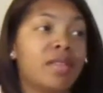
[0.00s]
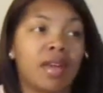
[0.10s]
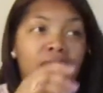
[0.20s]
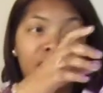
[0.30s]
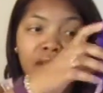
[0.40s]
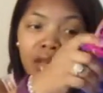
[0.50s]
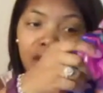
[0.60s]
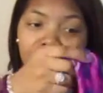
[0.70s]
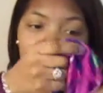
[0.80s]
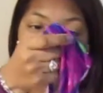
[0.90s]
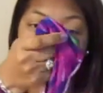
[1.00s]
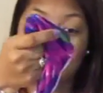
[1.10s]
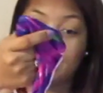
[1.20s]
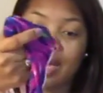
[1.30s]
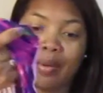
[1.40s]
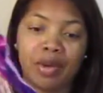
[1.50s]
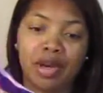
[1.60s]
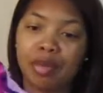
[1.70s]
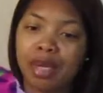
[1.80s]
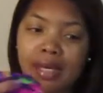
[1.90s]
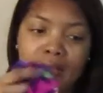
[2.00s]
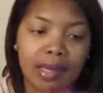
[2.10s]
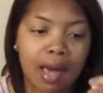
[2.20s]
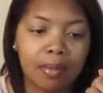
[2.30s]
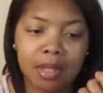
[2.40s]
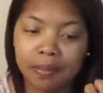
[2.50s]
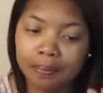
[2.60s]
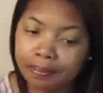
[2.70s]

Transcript: the other thing you can do is take one of your bikini tops